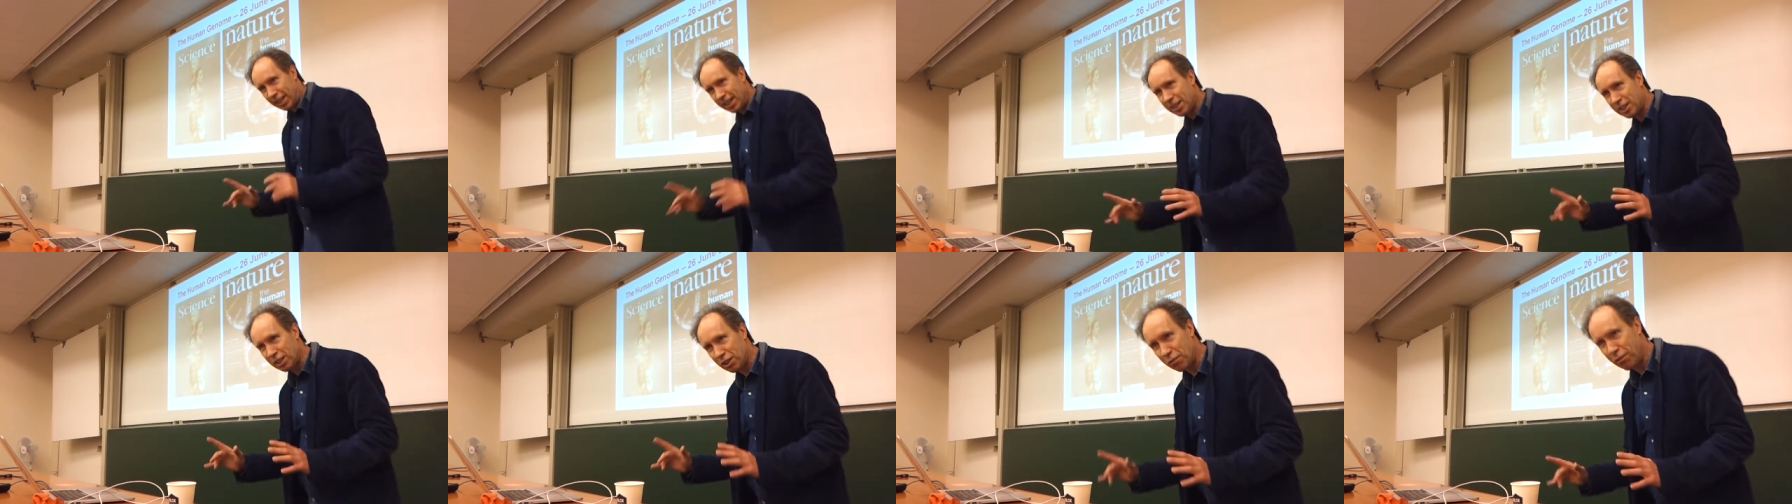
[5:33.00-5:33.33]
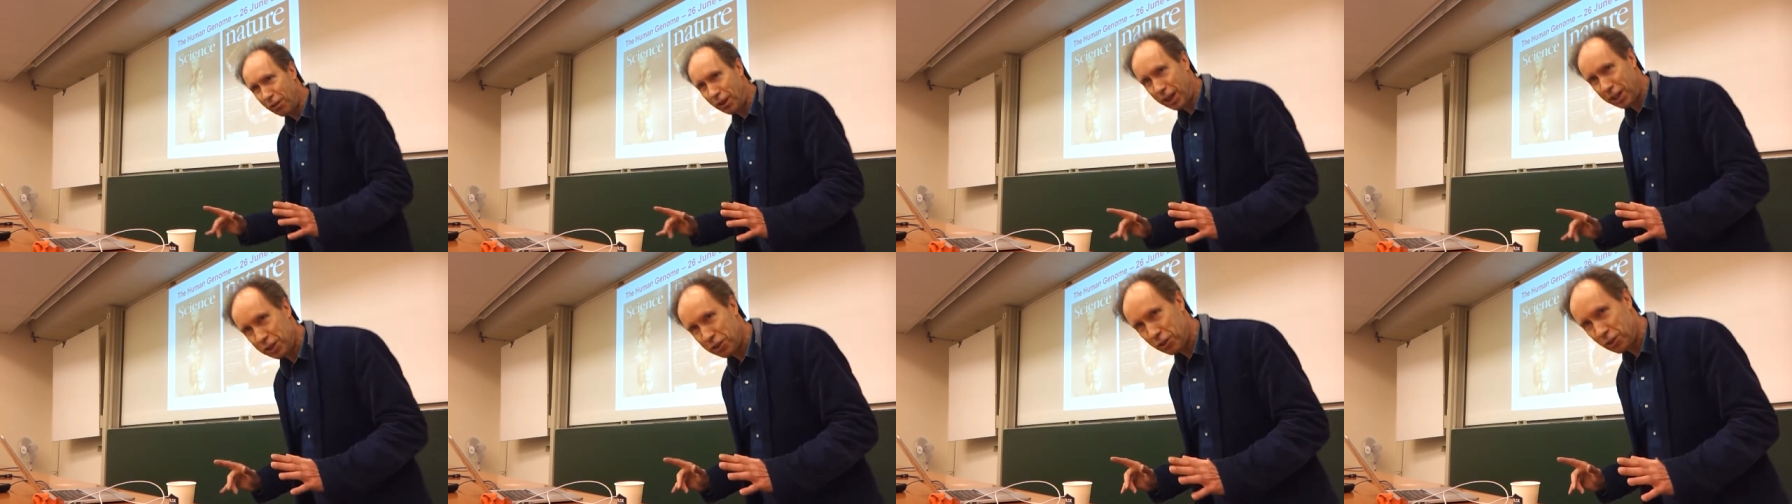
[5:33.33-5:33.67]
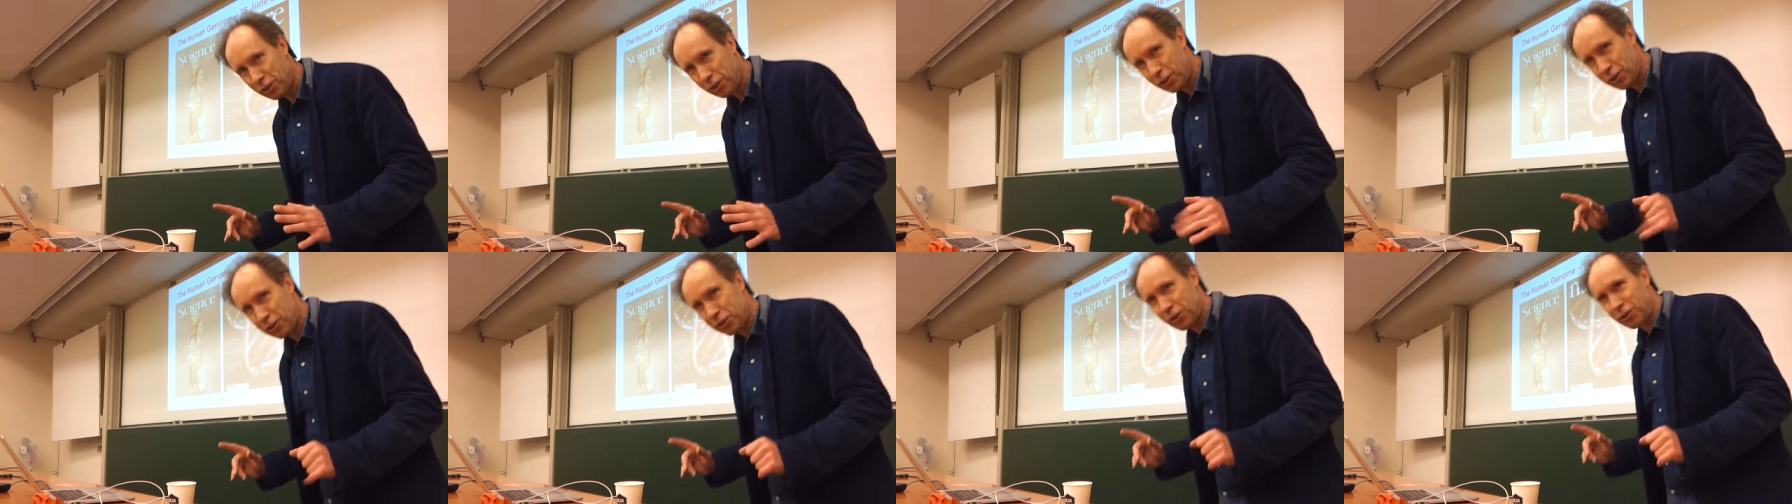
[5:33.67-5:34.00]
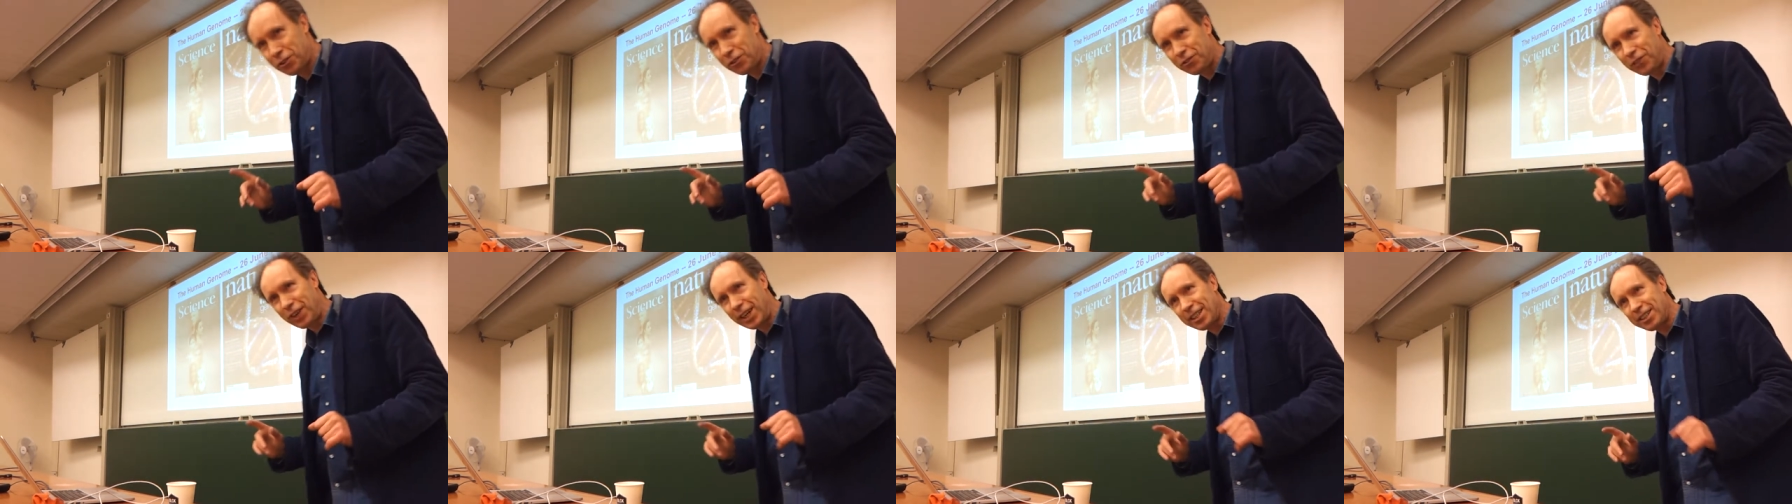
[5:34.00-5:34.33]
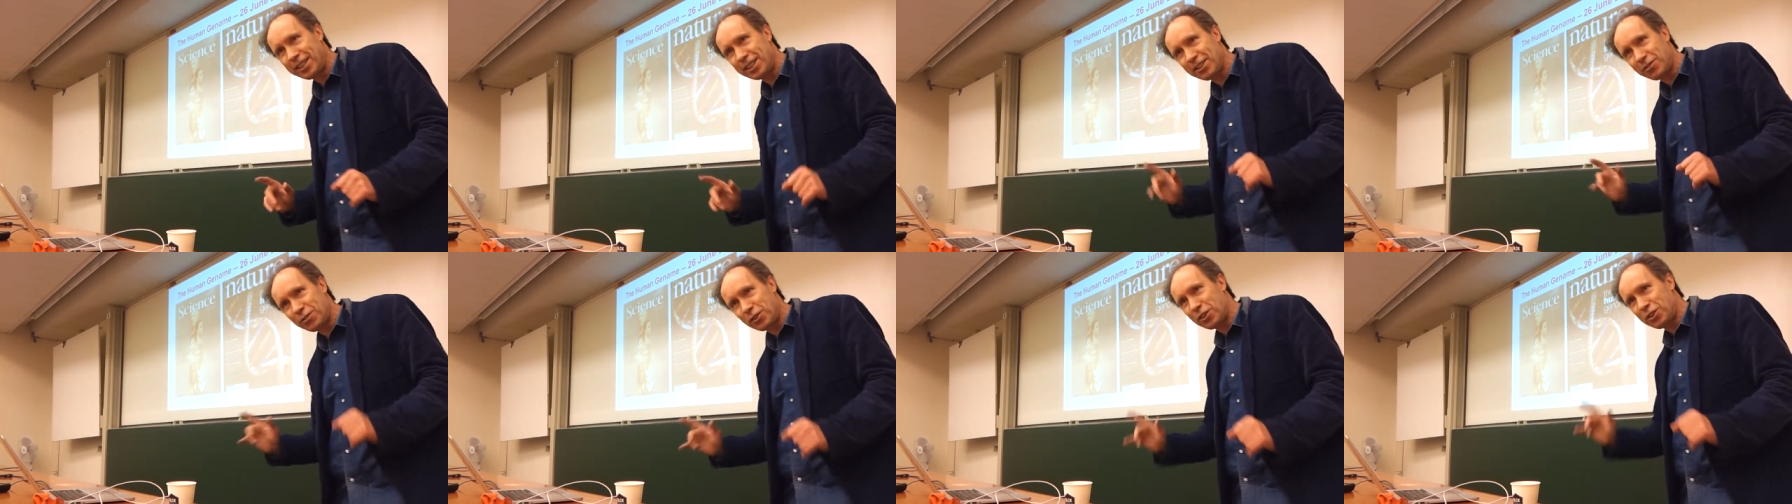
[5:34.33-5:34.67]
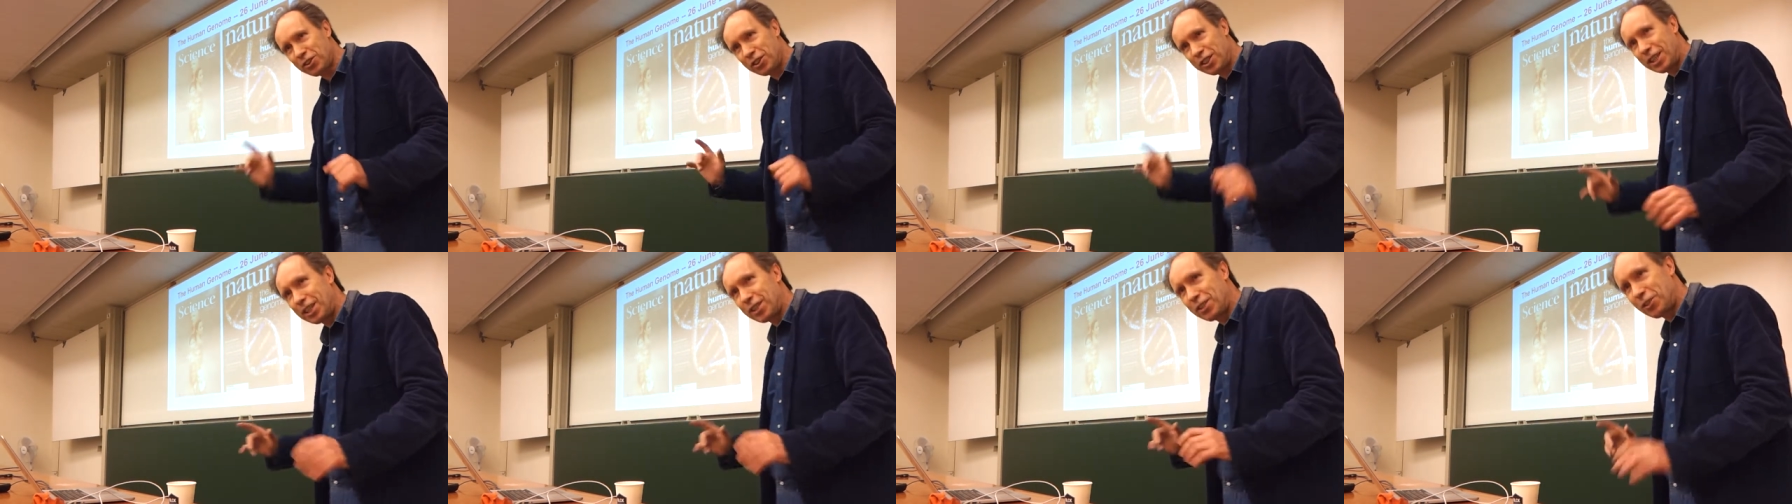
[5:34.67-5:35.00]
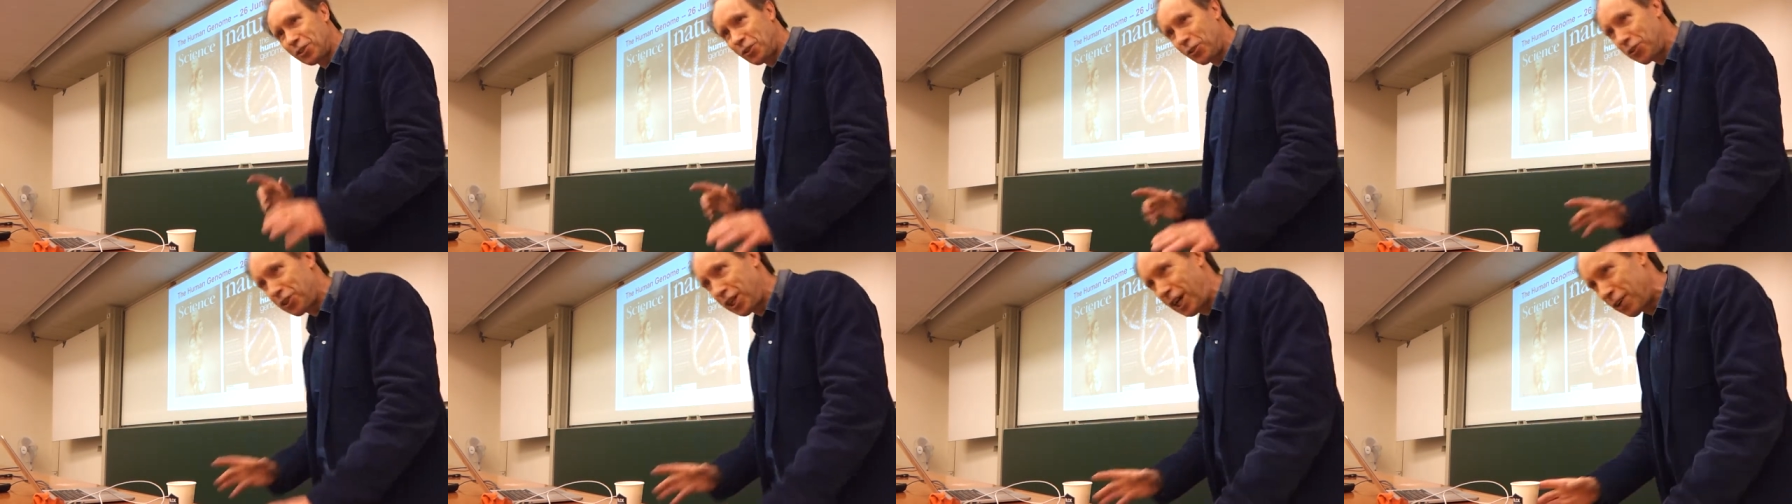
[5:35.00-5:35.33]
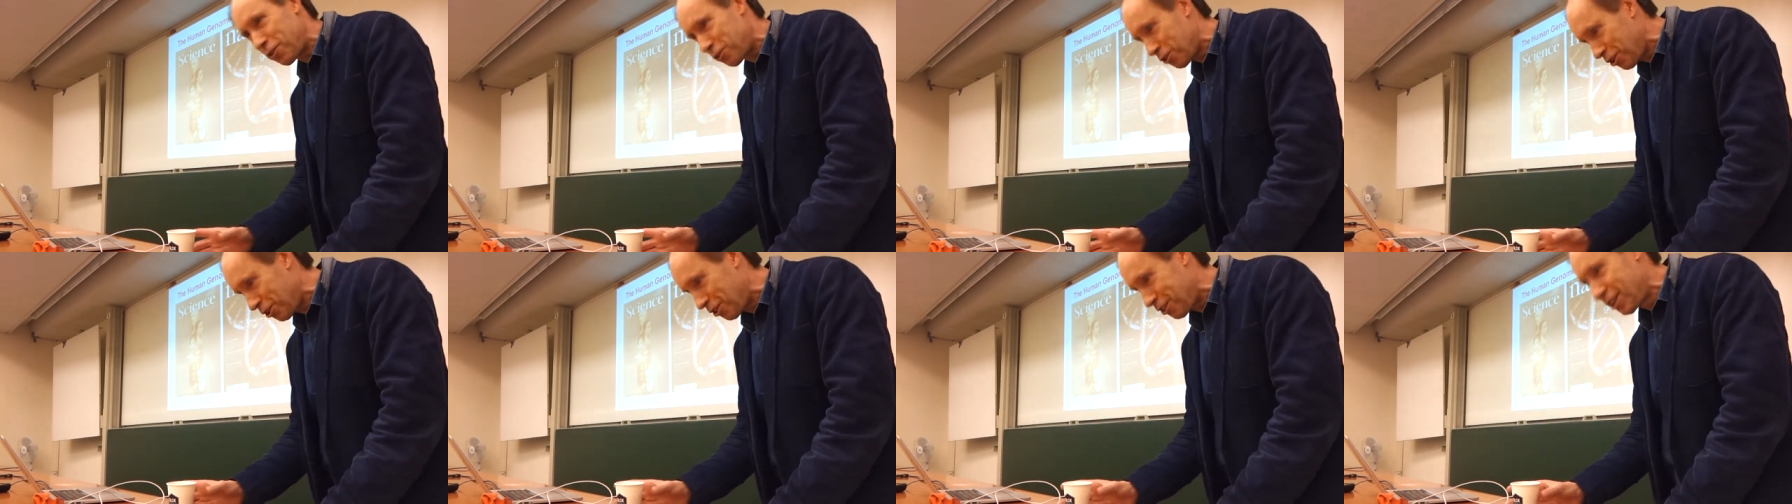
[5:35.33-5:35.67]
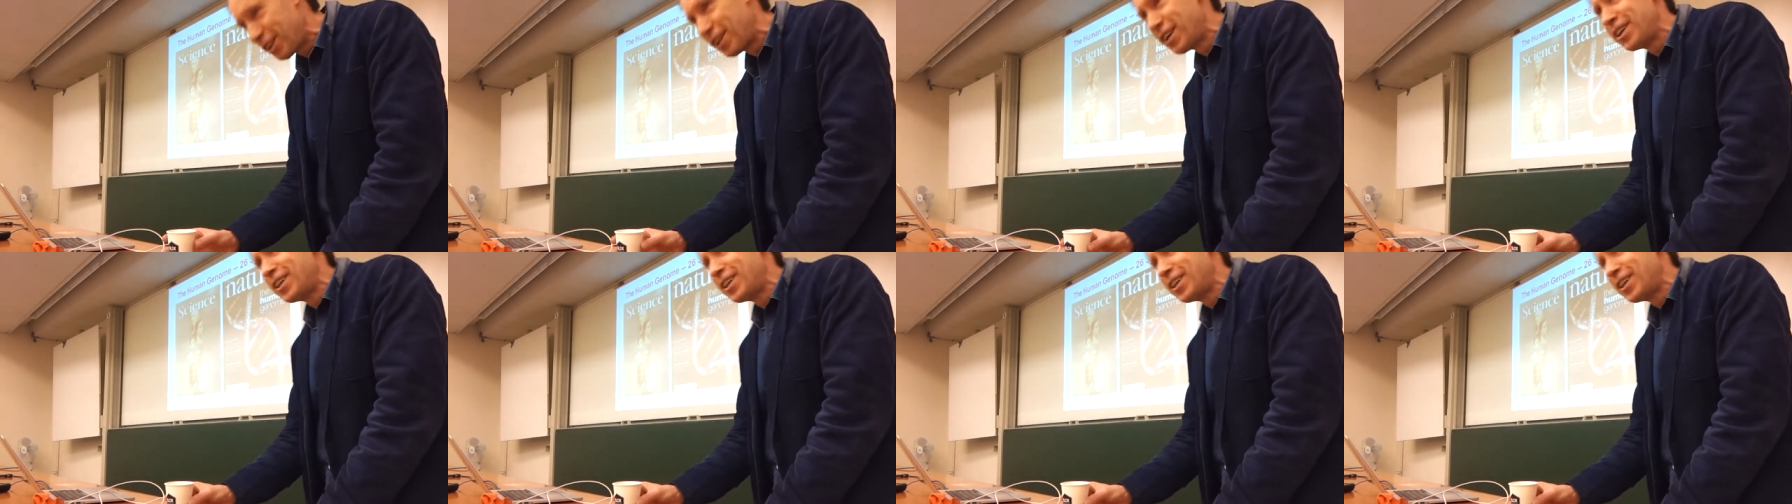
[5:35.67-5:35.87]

least as far as you're concerned, right? This was the year 2000,